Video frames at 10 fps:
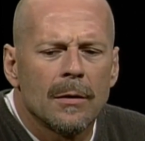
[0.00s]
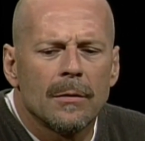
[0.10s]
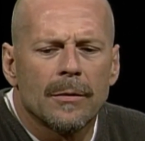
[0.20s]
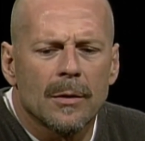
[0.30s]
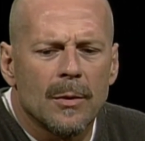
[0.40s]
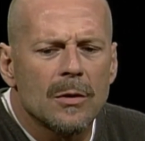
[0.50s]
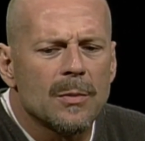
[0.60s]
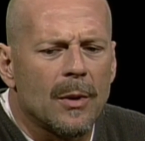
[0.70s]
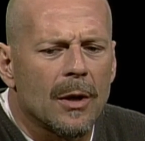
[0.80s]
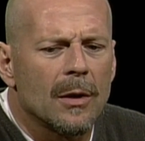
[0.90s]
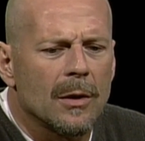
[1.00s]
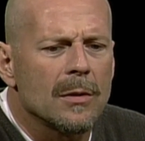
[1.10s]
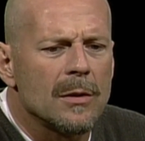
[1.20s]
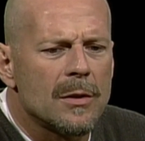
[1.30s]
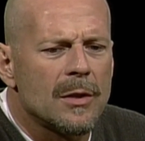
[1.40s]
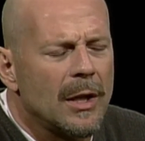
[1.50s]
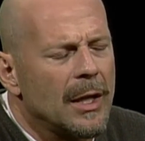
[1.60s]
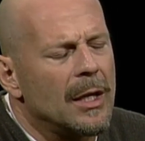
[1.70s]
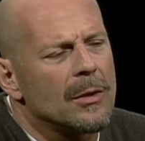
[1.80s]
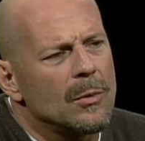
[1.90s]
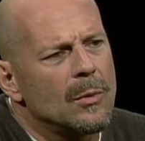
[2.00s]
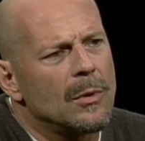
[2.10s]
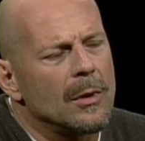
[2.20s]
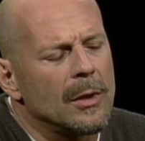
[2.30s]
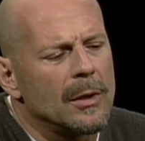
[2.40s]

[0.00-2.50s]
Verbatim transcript: for the most part, are sitting out the war.